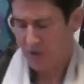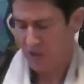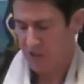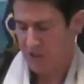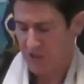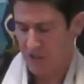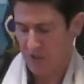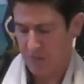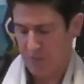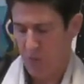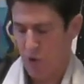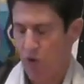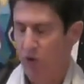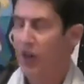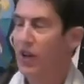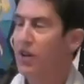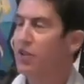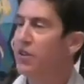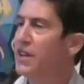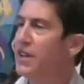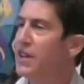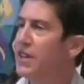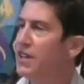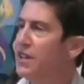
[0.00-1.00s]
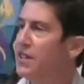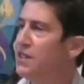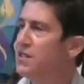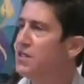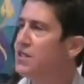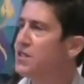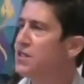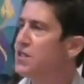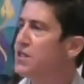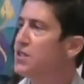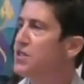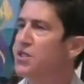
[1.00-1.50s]
to support our
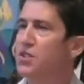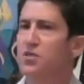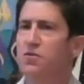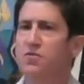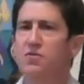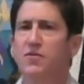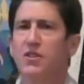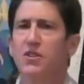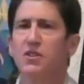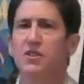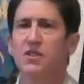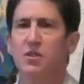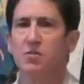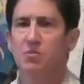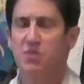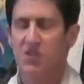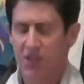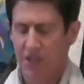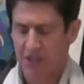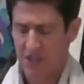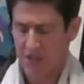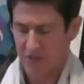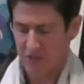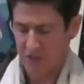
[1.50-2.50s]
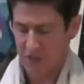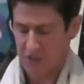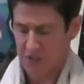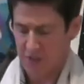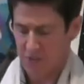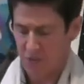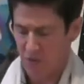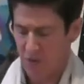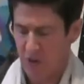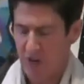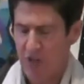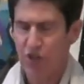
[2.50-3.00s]
kids and to feel some sense of
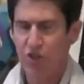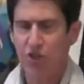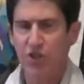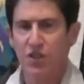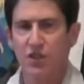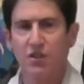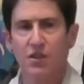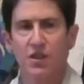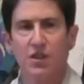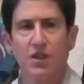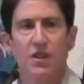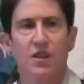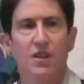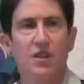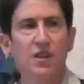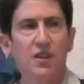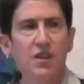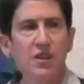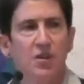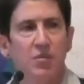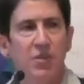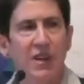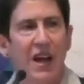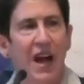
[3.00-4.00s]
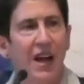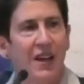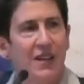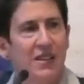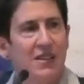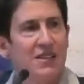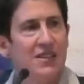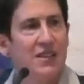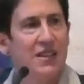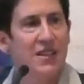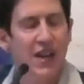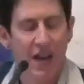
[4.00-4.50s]
inspiration, but
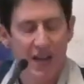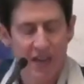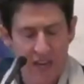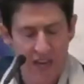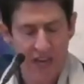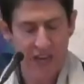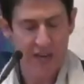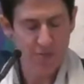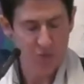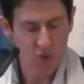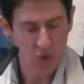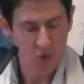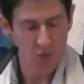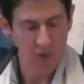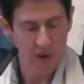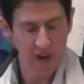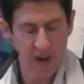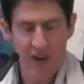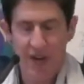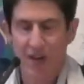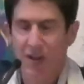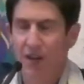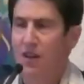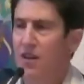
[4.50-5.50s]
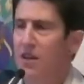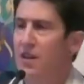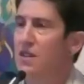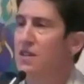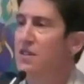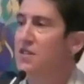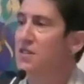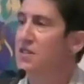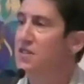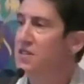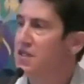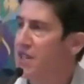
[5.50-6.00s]
honestly, I came away
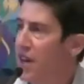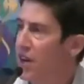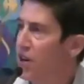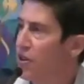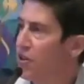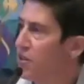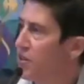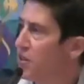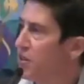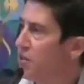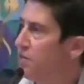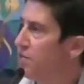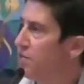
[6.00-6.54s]
scared.